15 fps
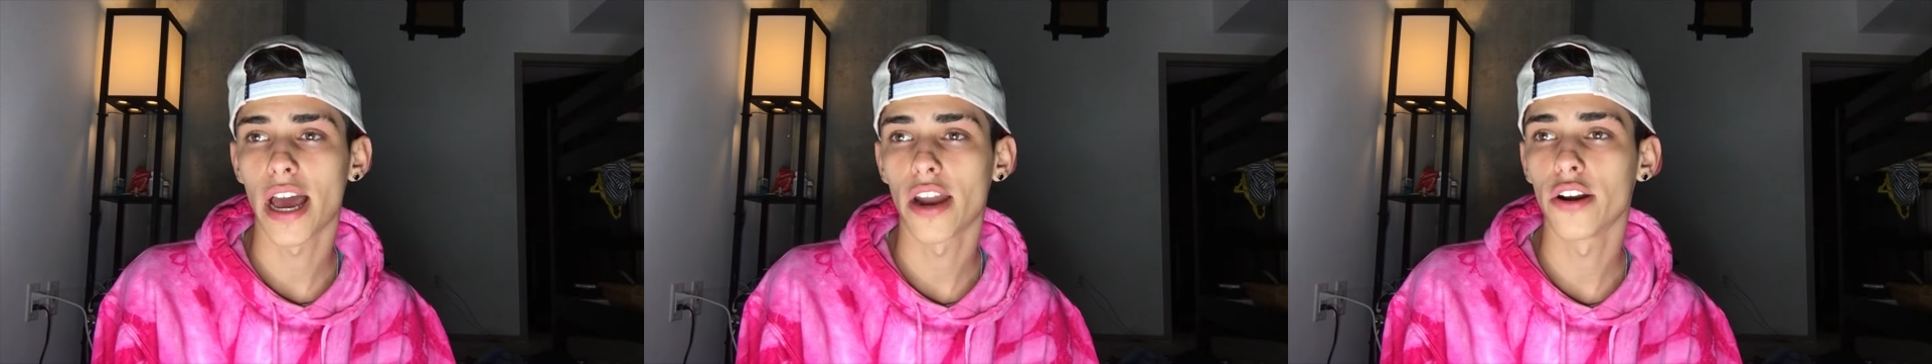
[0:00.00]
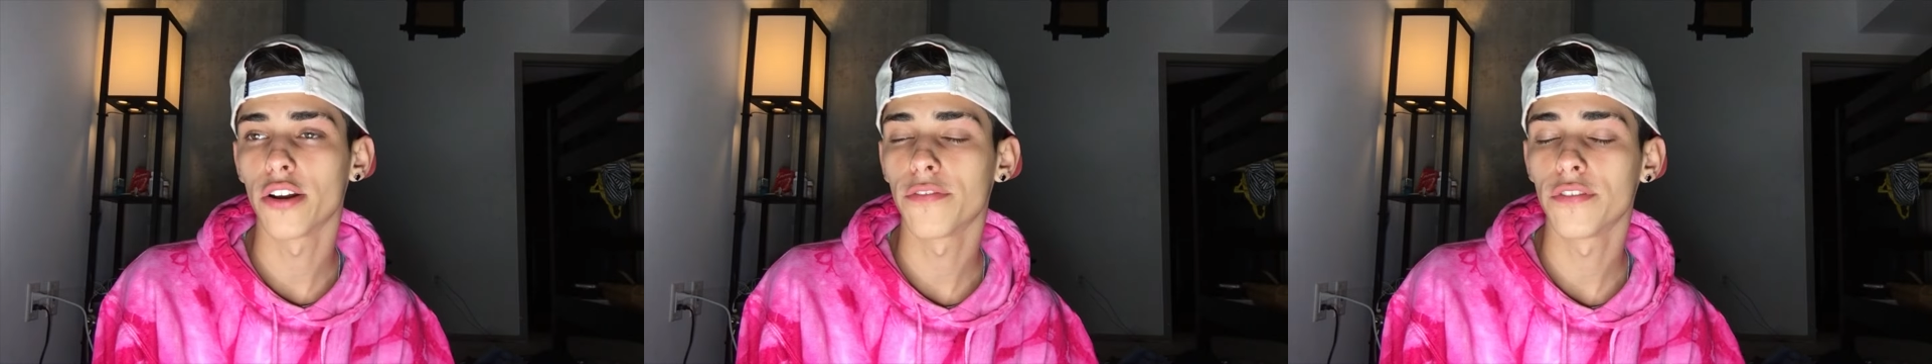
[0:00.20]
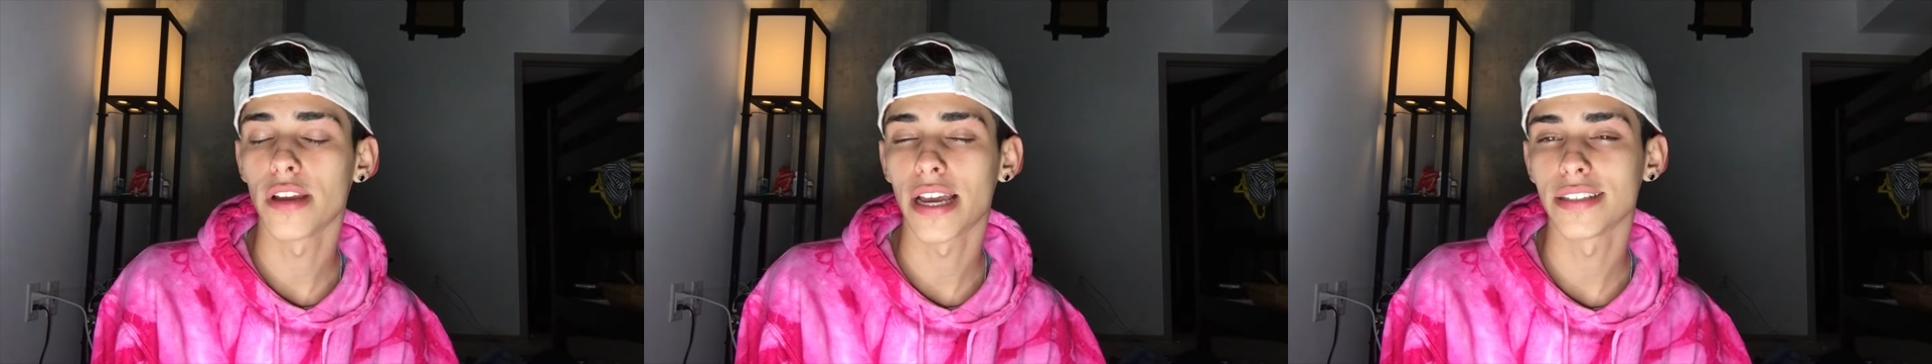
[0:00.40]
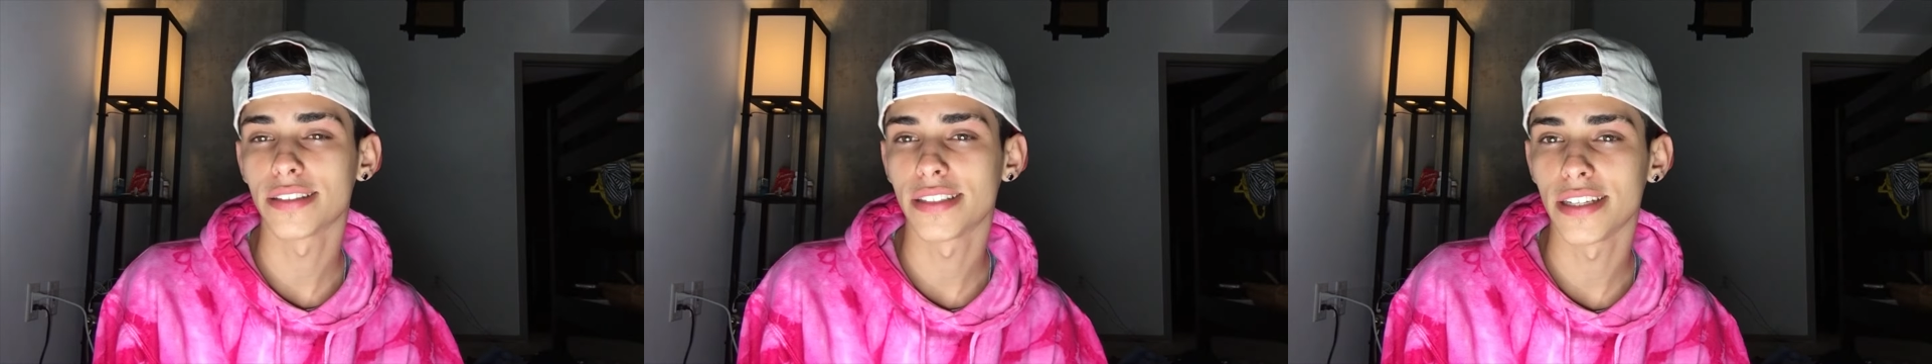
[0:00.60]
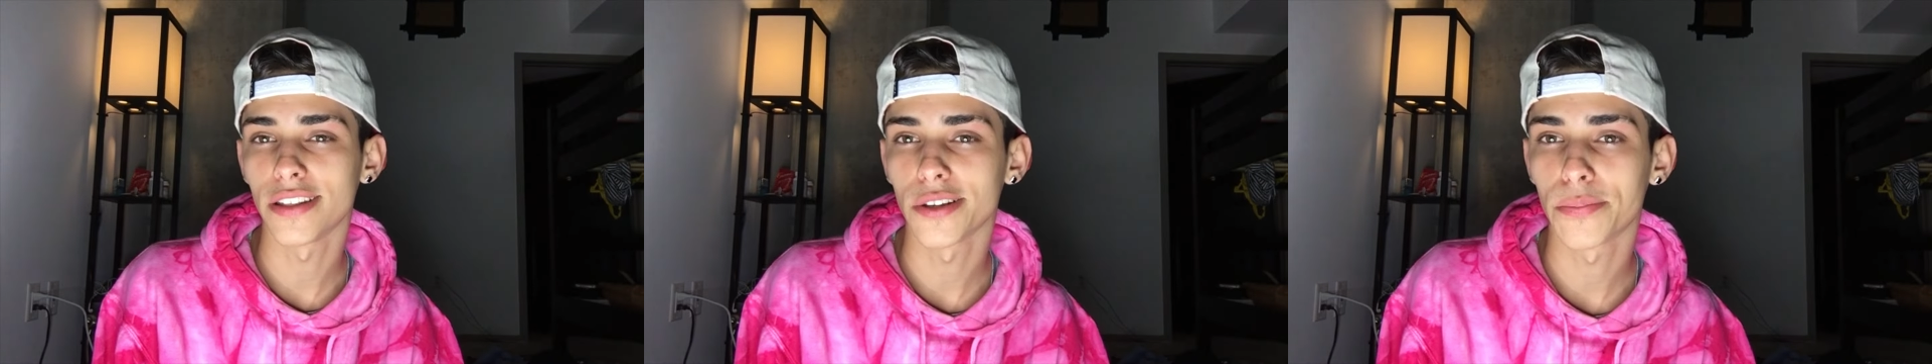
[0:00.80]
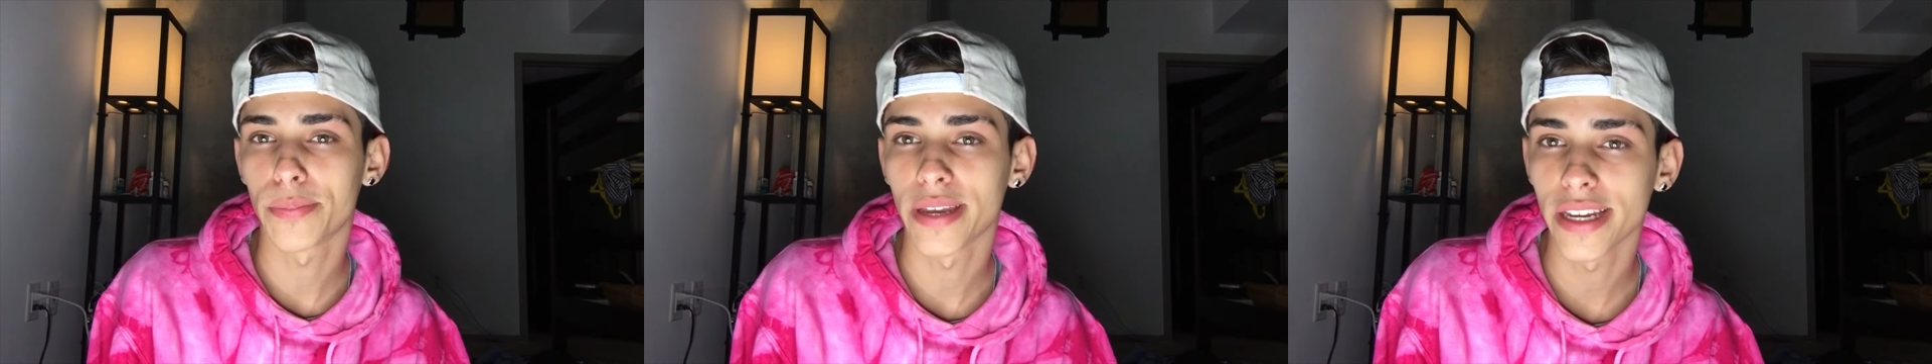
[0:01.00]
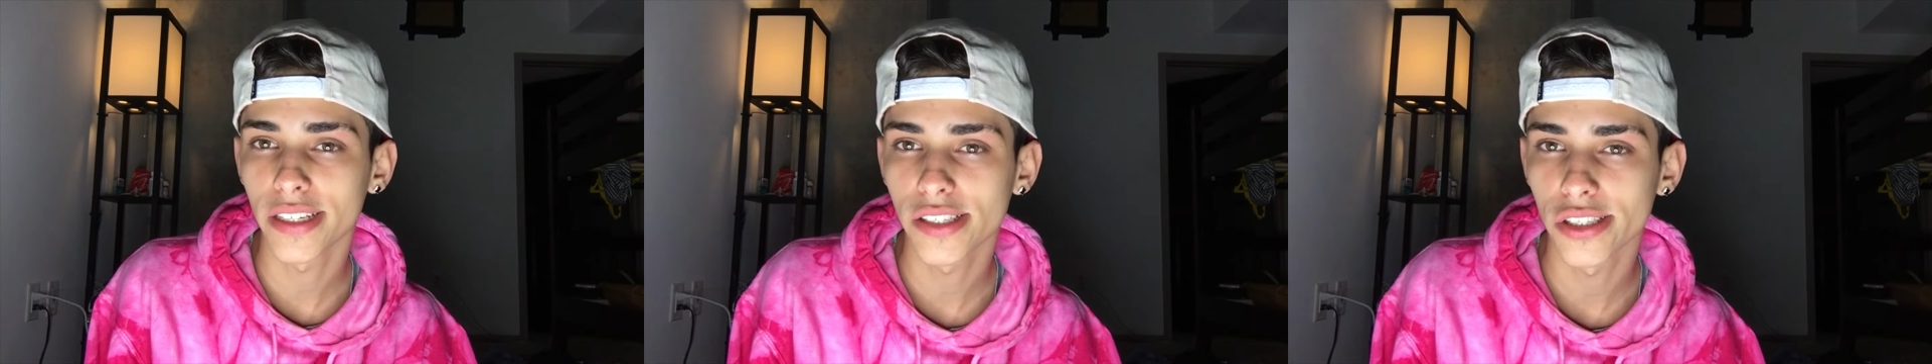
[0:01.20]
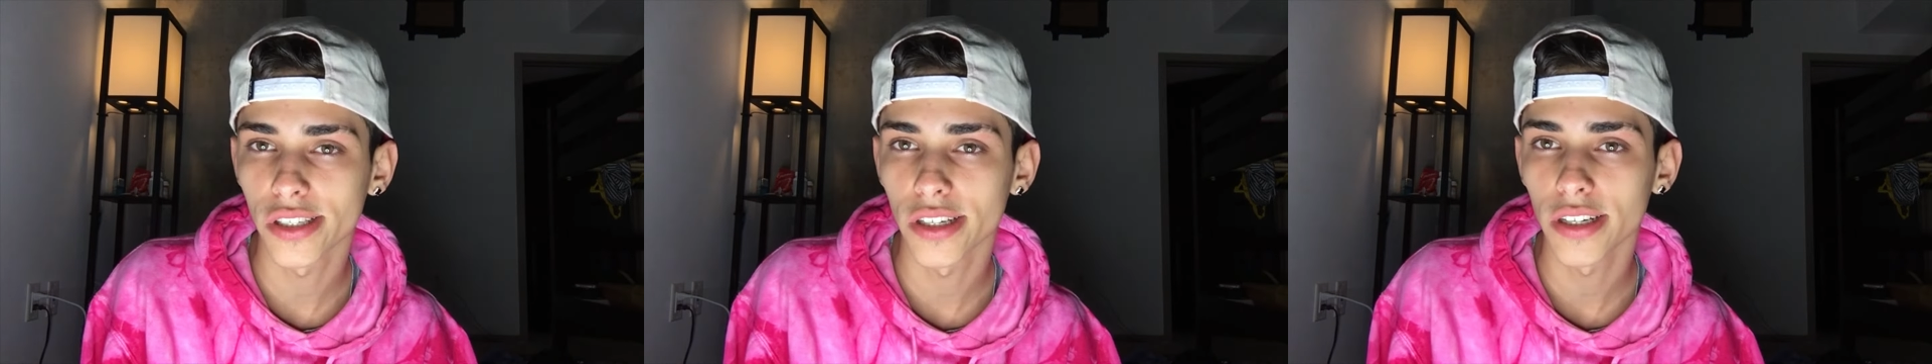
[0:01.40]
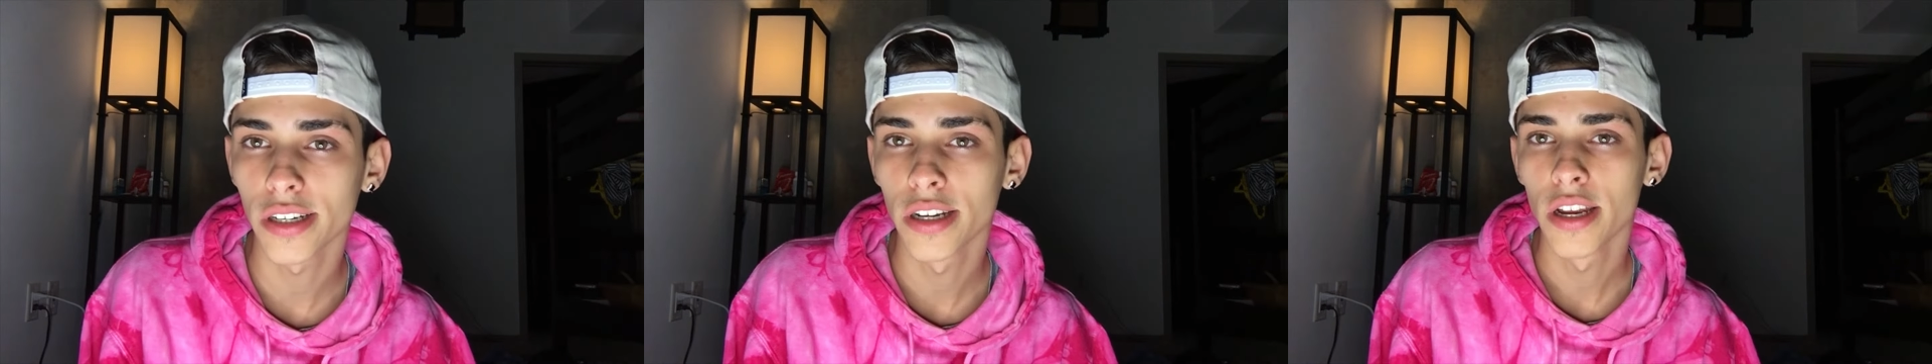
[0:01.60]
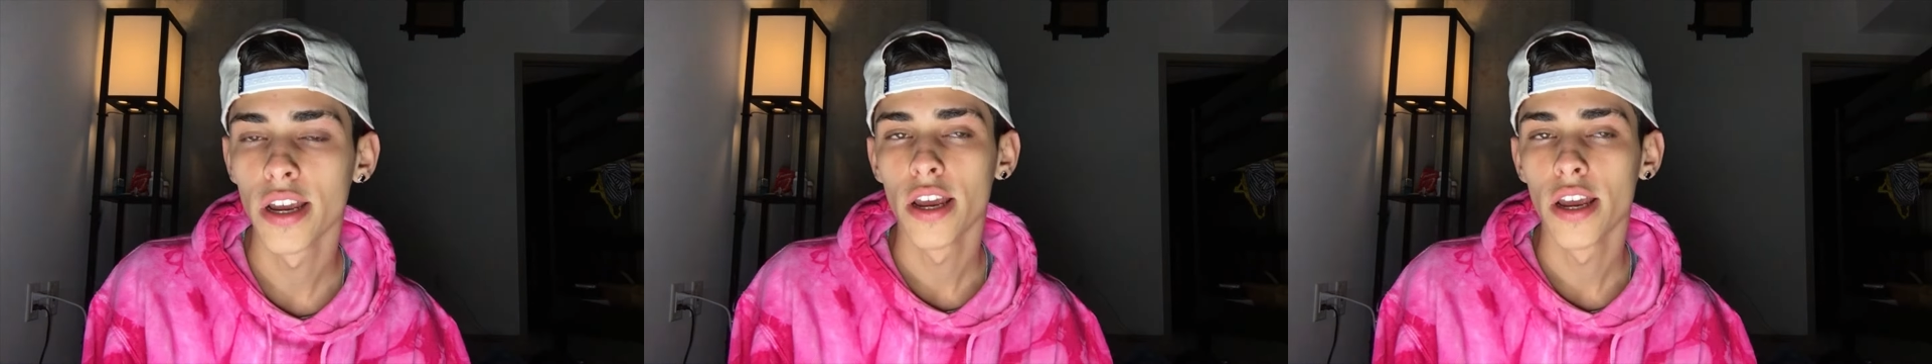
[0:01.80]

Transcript: I don't know if you guys seen the picture.